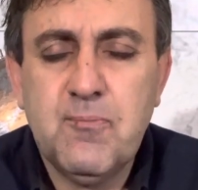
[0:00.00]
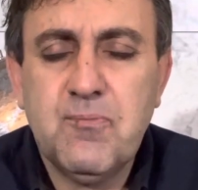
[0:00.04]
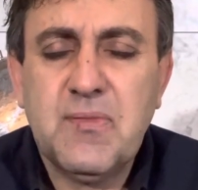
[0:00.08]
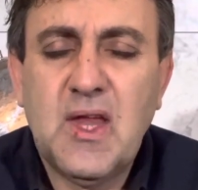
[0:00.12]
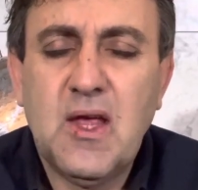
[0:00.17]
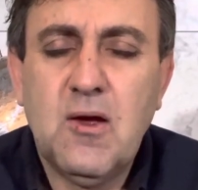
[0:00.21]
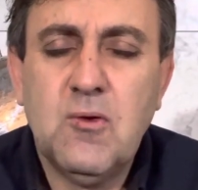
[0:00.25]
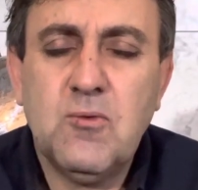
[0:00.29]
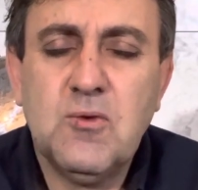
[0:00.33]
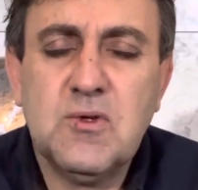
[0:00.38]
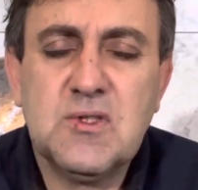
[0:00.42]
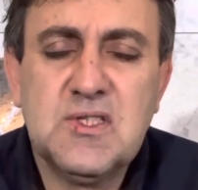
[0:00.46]

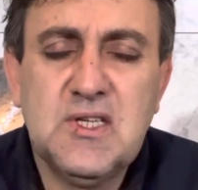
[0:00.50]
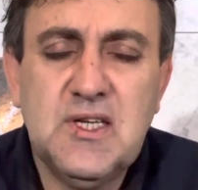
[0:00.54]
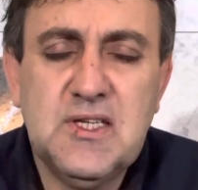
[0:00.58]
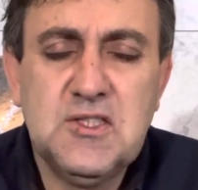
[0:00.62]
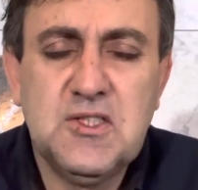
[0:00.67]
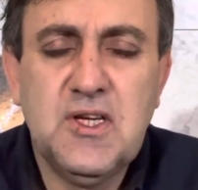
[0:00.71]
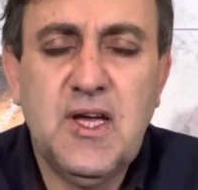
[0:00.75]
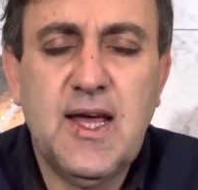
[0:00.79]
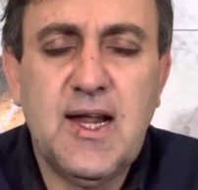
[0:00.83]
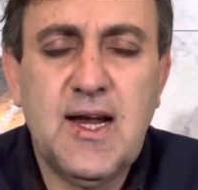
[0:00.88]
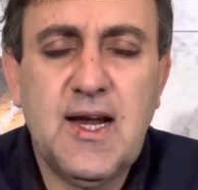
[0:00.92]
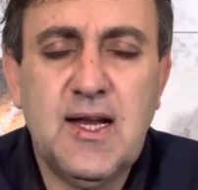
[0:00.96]
And we'll teach
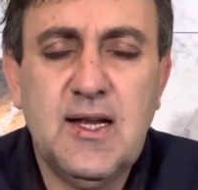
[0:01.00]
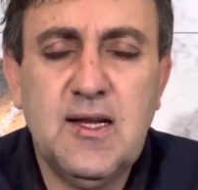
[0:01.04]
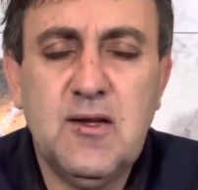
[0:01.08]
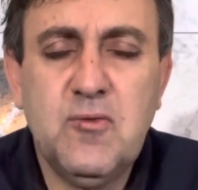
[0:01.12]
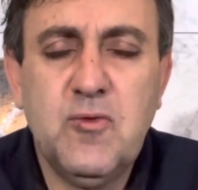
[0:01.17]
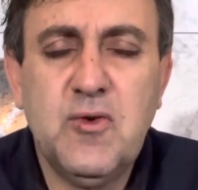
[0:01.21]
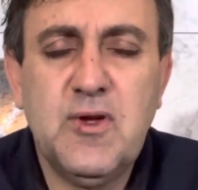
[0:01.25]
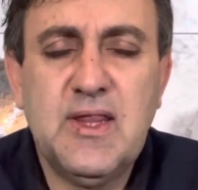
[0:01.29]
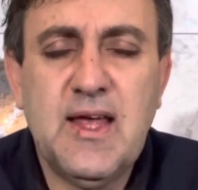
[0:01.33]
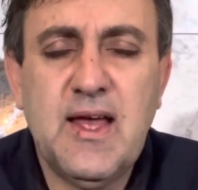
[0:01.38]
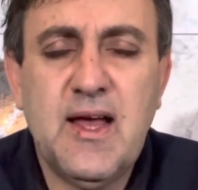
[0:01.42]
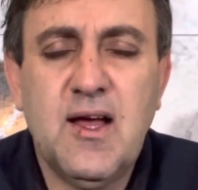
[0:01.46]
you how to live
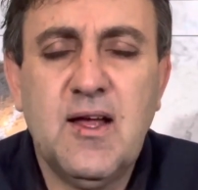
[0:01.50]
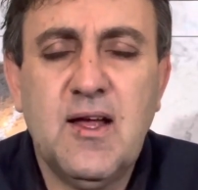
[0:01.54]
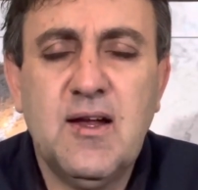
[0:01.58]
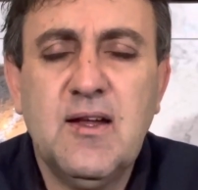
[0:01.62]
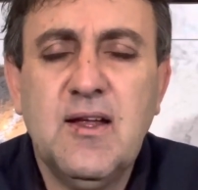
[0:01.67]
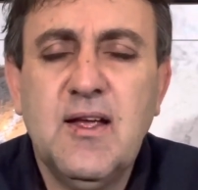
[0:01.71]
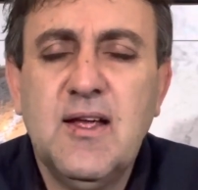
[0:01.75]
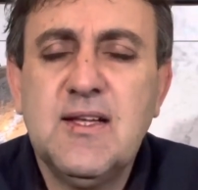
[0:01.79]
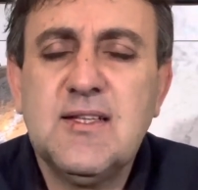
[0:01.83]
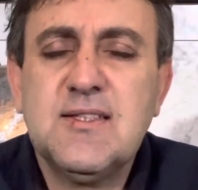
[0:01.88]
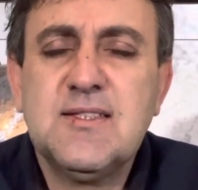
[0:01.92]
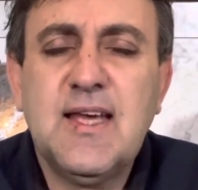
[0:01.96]
without
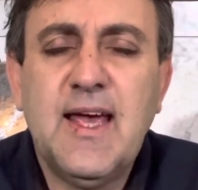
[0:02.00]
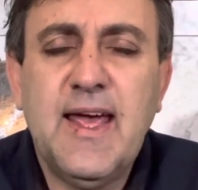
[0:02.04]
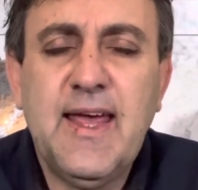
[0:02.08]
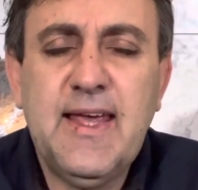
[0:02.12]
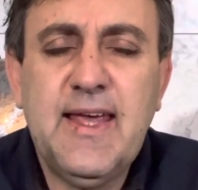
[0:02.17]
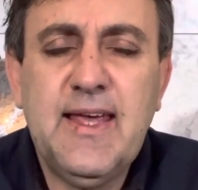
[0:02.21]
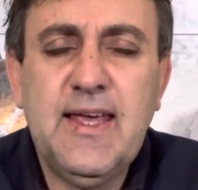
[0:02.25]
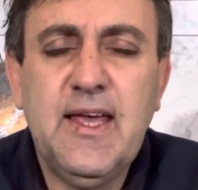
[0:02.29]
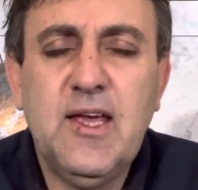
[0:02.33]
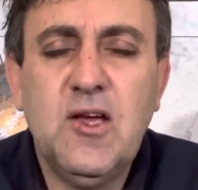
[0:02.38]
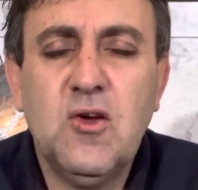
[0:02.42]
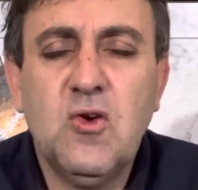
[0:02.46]

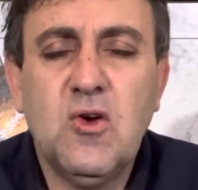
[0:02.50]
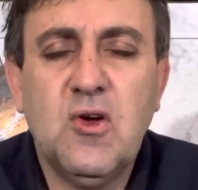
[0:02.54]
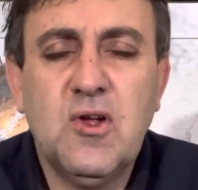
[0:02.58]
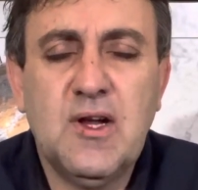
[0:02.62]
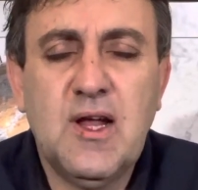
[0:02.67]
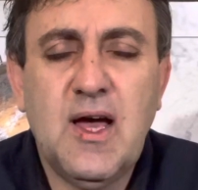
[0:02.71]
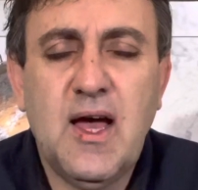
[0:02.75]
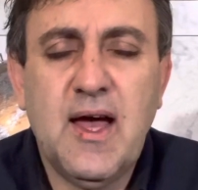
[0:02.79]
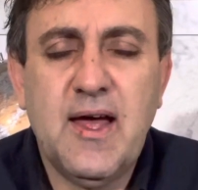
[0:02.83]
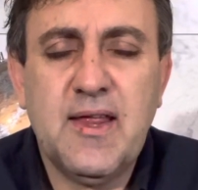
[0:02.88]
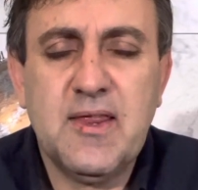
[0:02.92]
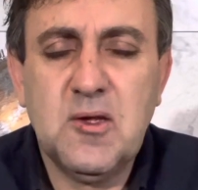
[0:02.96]
taking on
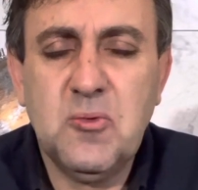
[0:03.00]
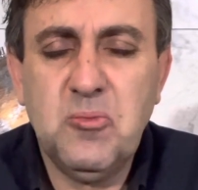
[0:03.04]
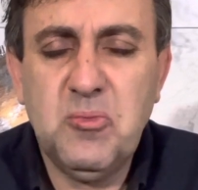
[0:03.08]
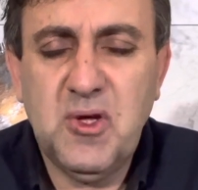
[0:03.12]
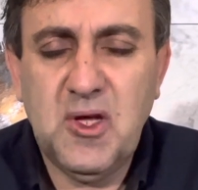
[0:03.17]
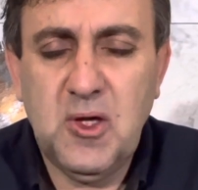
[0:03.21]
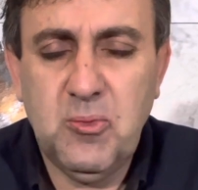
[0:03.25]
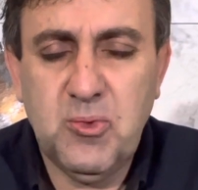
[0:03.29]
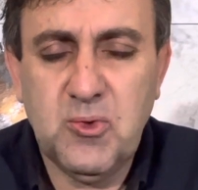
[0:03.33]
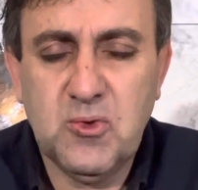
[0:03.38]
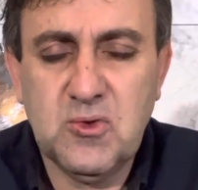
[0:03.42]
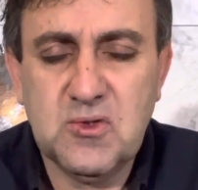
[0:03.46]
other
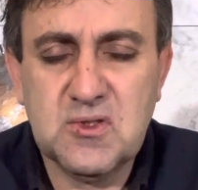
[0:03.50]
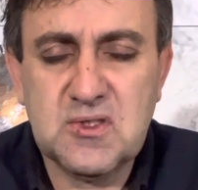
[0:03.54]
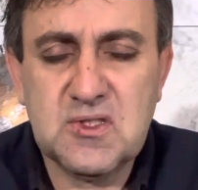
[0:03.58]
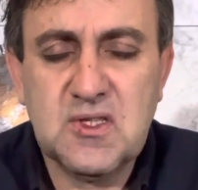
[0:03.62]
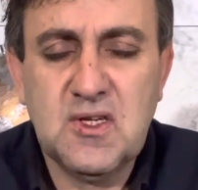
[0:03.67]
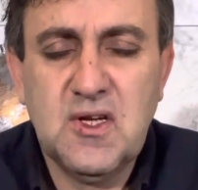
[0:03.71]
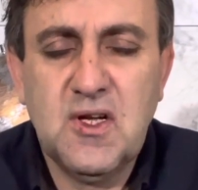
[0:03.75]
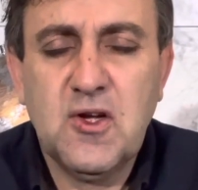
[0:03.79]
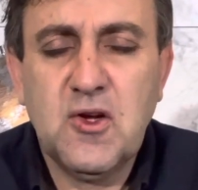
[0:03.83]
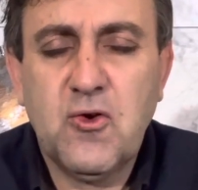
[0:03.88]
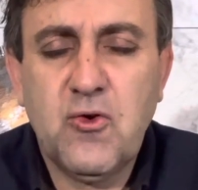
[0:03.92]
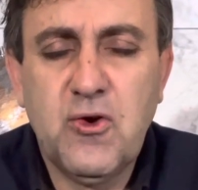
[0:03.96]
people's
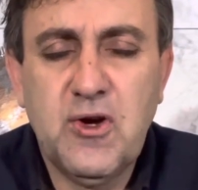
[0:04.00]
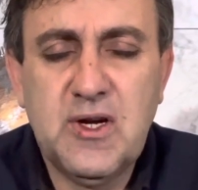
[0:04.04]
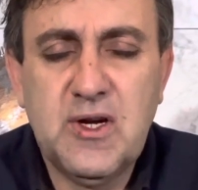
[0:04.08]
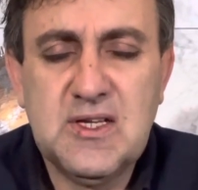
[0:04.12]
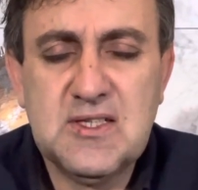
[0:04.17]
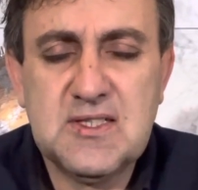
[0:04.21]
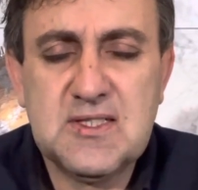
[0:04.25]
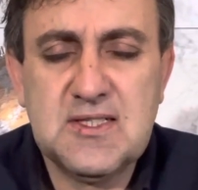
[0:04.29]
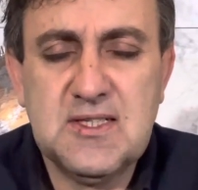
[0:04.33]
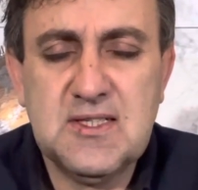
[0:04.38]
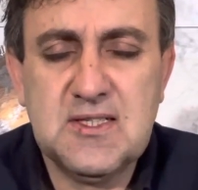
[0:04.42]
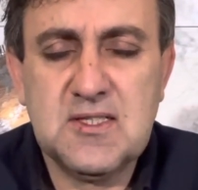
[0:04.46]

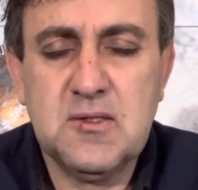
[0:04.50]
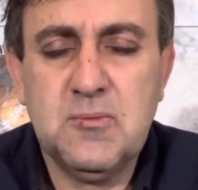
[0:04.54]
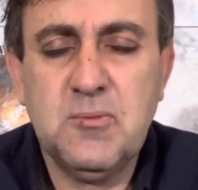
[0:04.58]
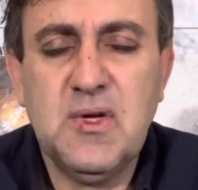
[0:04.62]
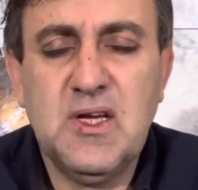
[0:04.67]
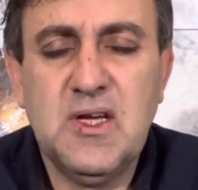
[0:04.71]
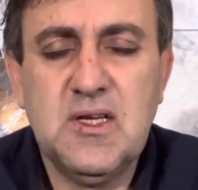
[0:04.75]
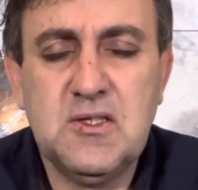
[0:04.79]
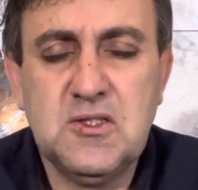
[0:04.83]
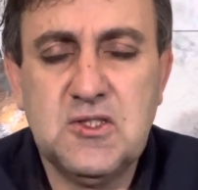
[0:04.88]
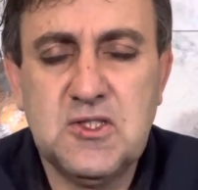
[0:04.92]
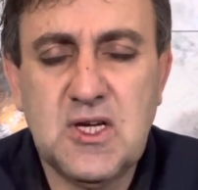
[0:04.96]
criticism
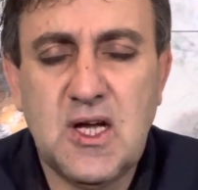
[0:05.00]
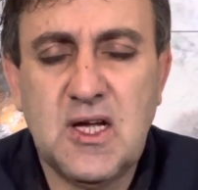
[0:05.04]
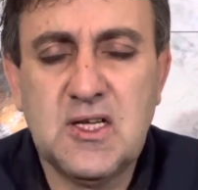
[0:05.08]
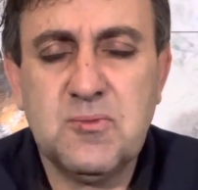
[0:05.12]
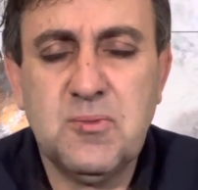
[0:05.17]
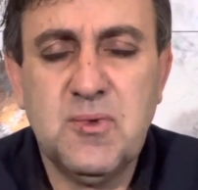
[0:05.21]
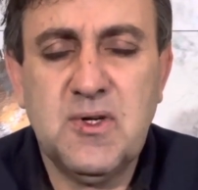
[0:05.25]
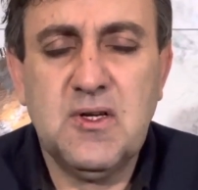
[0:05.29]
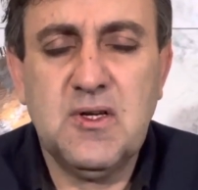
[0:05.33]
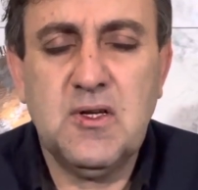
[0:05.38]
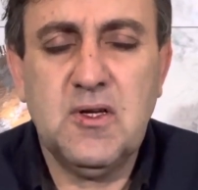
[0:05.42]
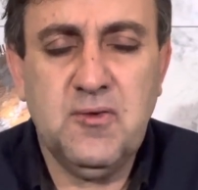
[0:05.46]
and
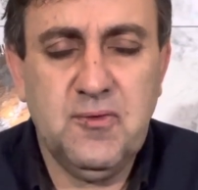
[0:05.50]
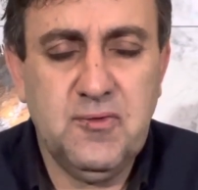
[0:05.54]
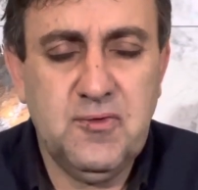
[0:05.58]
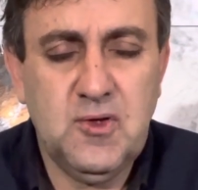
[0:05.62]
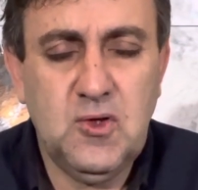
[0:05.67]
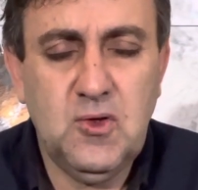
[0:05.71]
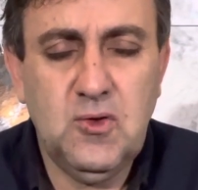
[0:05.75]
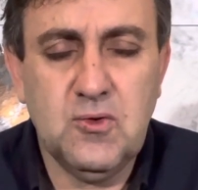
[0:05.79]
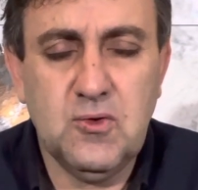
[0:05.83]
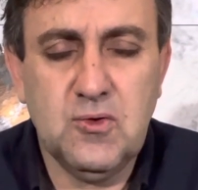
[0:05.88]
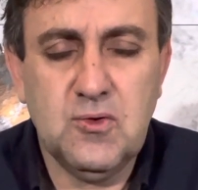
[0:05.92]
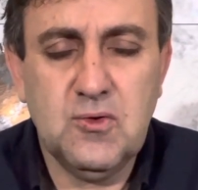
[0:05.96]
judgment of
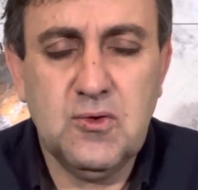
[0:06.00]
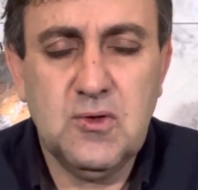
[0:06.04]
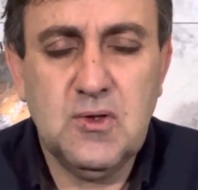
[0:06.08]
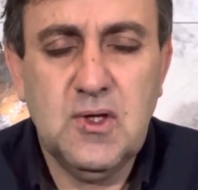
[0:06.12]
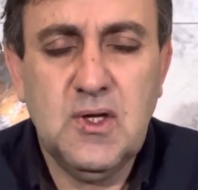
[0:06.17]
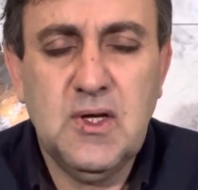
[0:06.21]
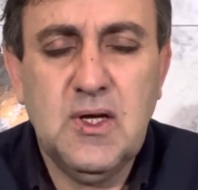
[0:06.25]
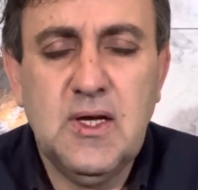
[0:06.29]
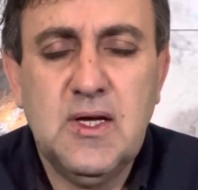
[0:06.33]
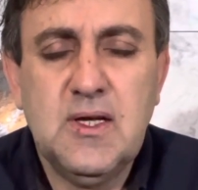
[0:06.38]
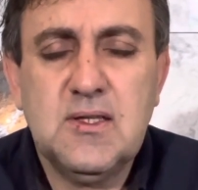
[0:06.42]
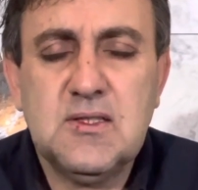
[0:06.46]
you.
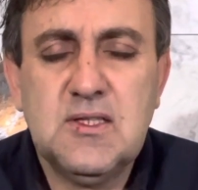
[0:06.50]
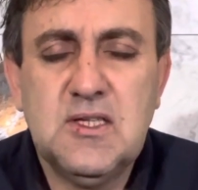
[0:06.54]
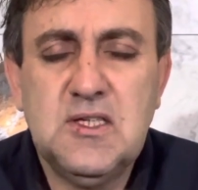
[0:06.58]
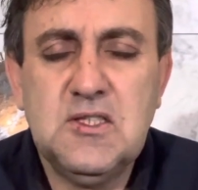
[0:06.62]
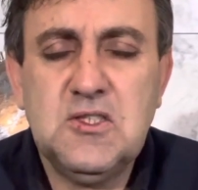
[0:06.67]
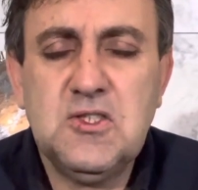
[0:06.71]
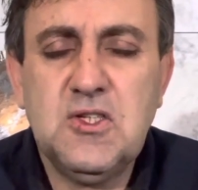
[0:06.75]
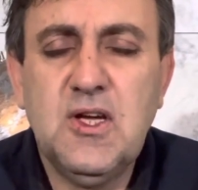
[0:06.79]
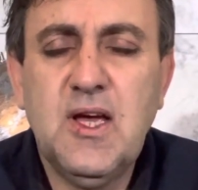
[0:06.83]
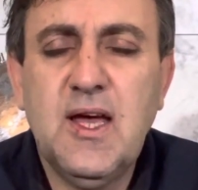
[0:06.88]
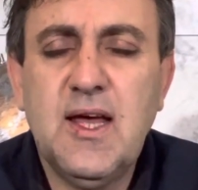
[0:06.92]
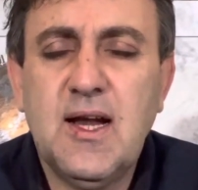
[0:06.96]
Teach
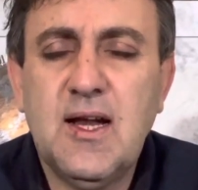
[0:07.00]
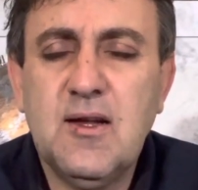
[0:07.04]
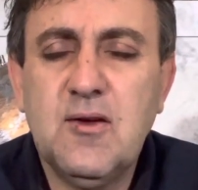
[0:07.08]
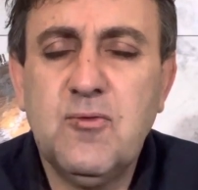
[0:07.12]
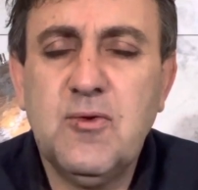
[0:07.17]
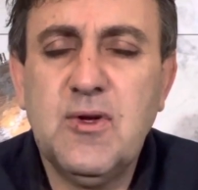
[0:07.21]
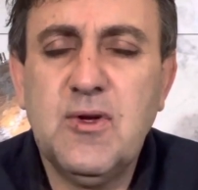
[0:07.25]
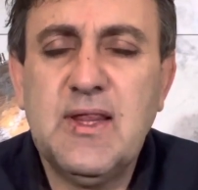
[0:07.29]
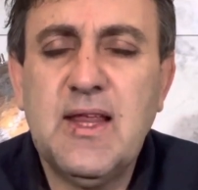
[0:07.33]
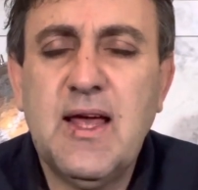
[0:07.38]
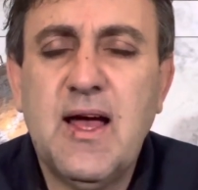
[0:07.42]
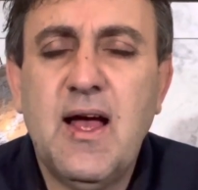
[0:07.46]
you how to live
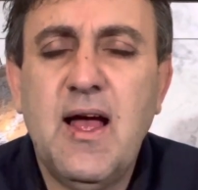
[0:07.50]
without